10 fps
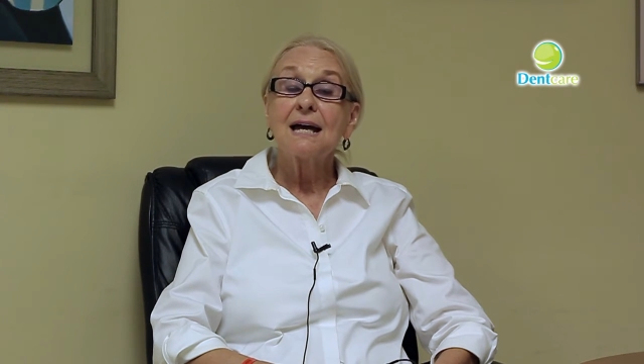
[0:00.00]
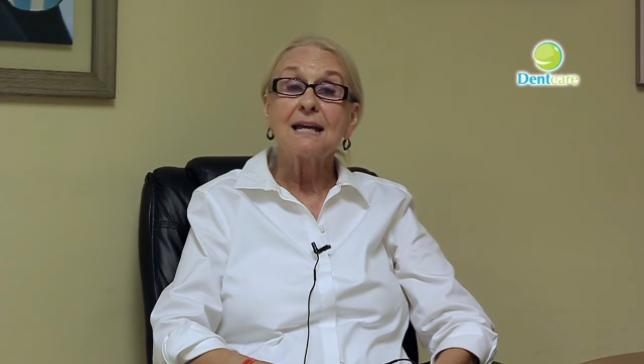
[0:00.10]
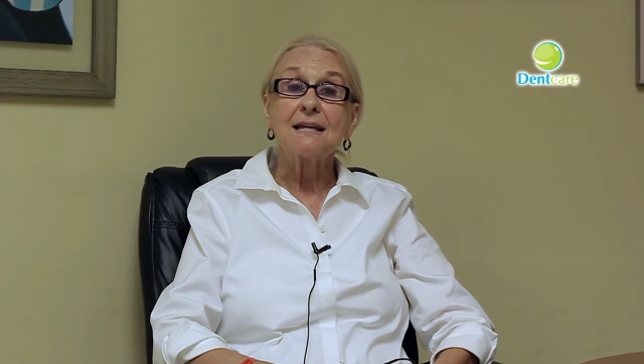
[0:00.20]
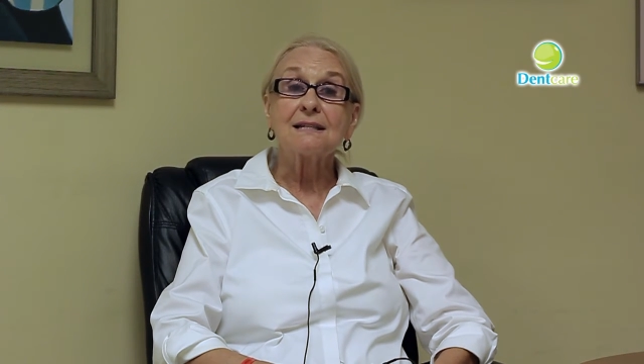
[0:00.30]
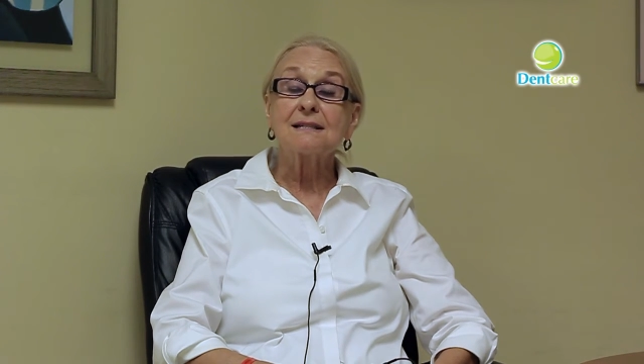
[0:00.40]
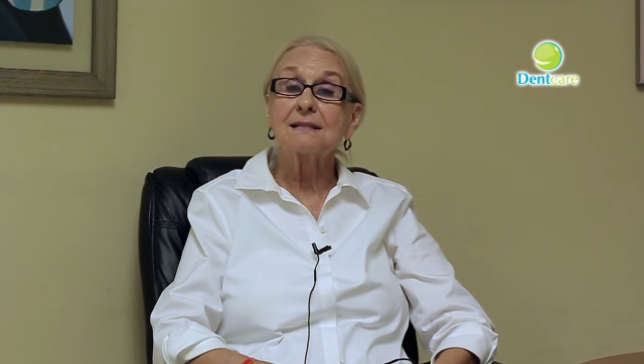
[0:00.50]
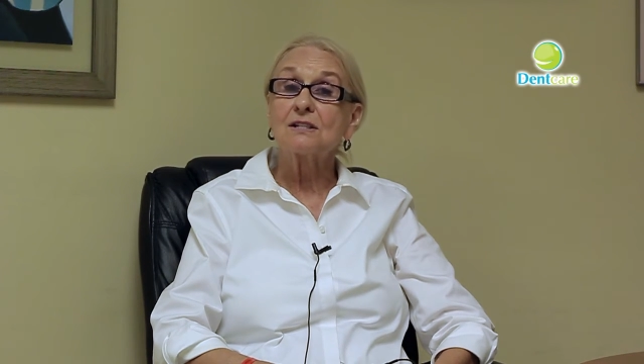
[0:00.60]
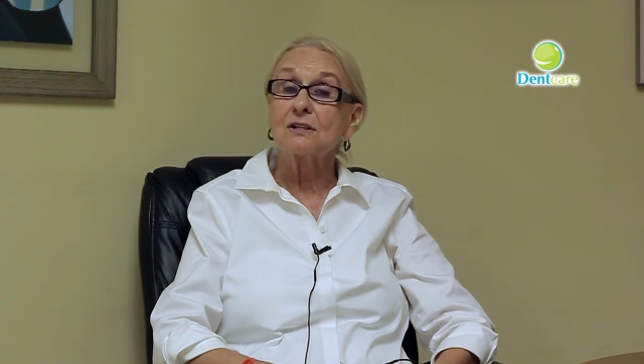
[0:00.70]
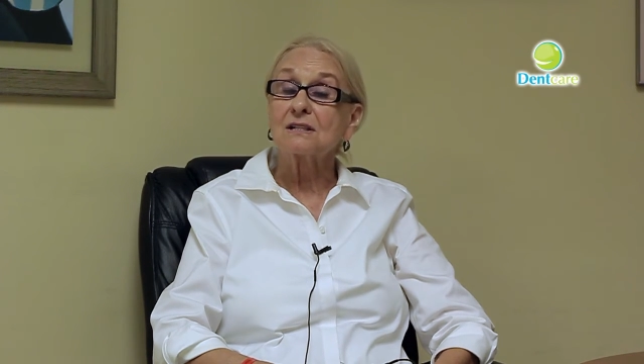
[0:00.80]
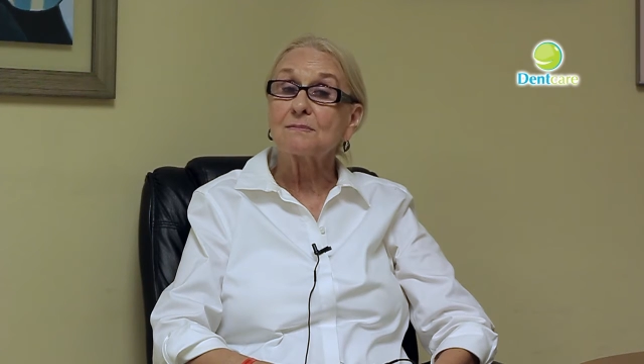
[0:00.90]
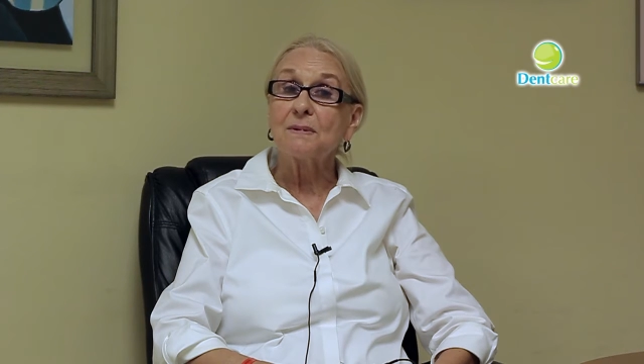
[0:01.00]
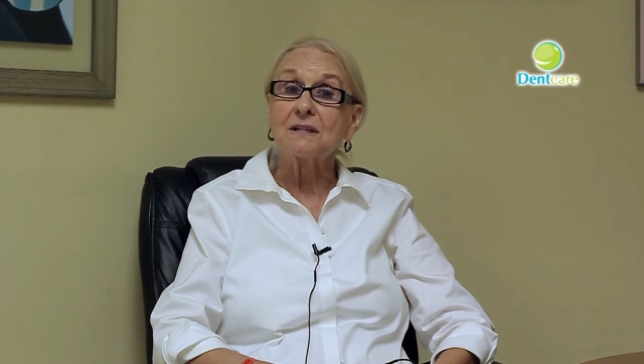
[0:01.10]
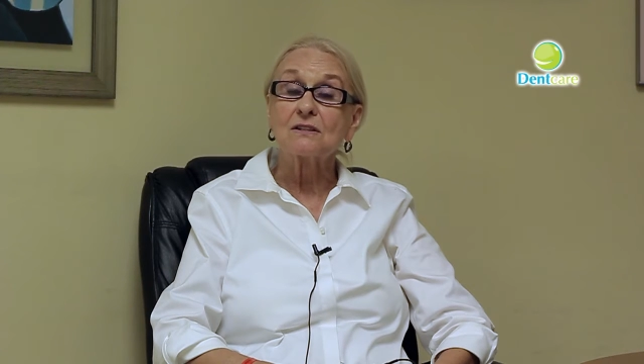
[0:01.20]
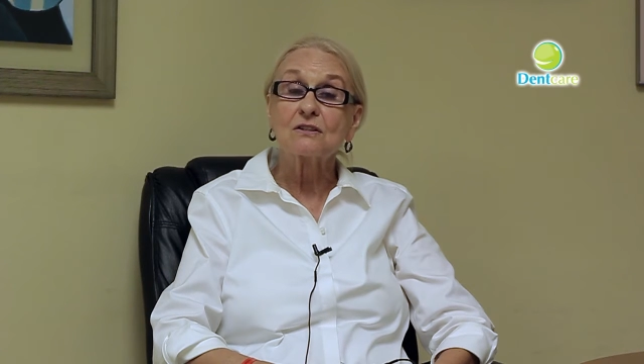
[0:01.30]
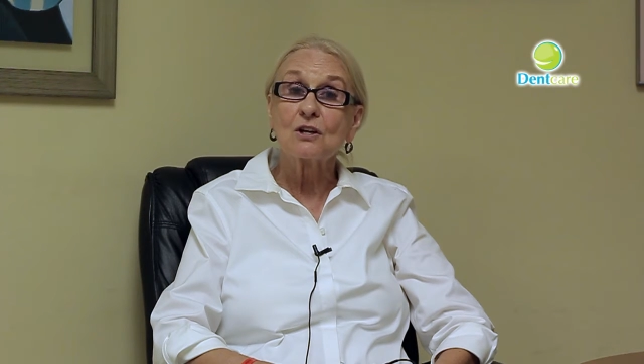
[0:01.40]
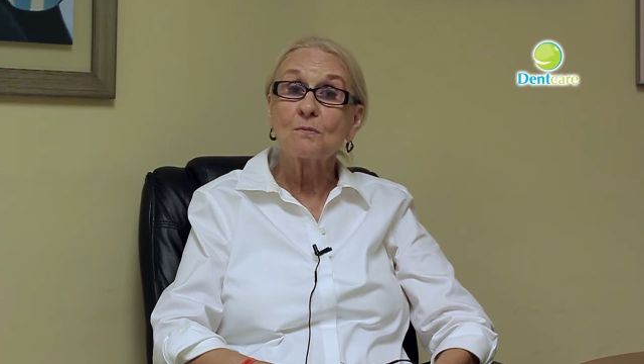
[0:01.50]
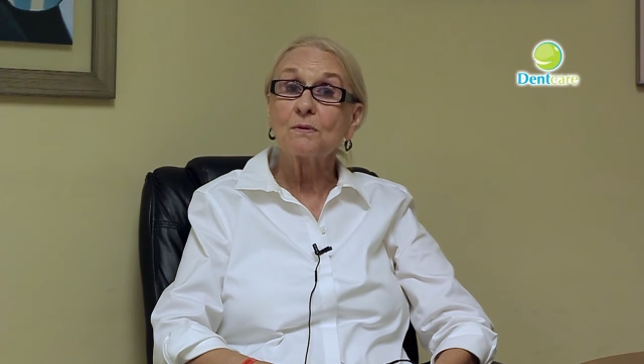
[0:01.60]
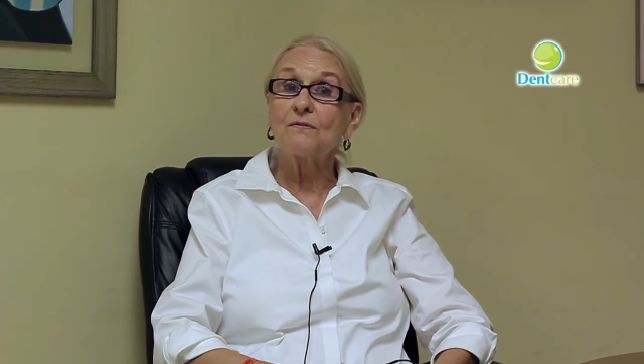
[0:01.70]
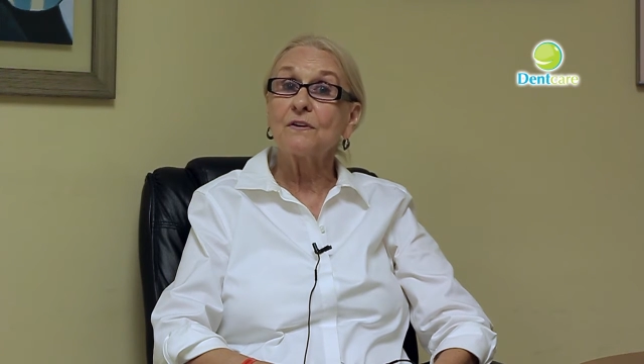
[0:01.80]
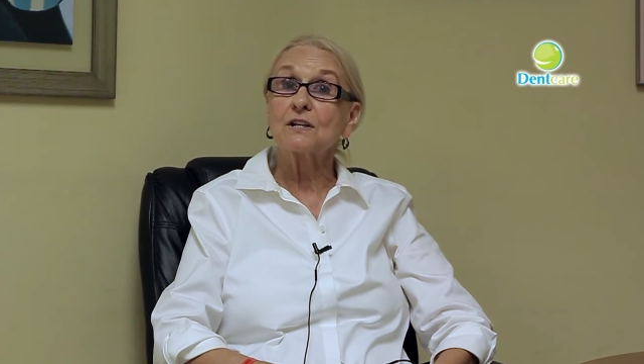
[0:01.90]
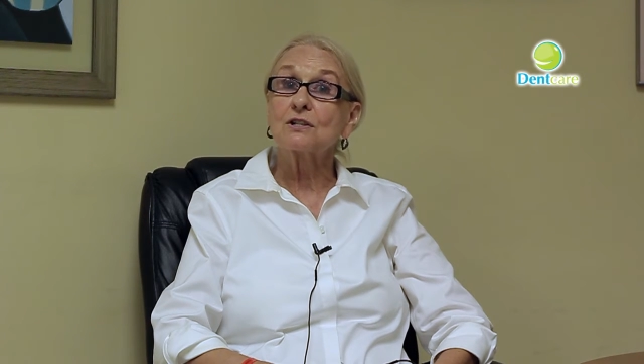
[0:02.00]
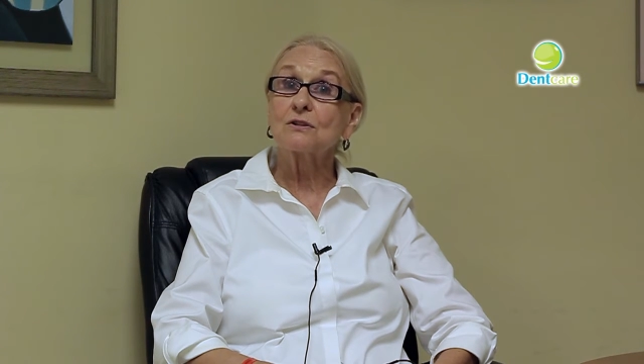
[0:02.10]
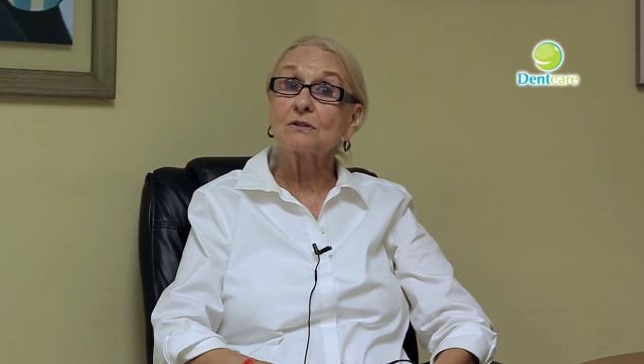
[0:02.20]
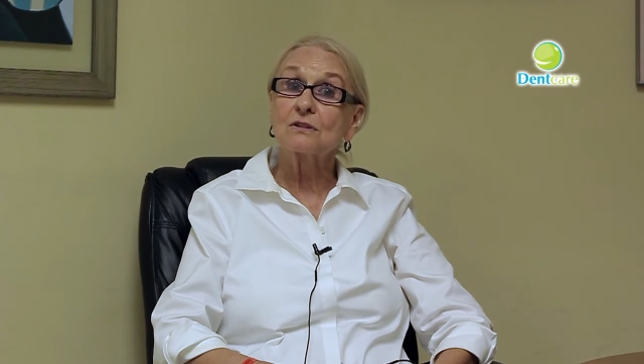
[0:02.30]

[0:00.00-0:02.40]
He's just been so professional,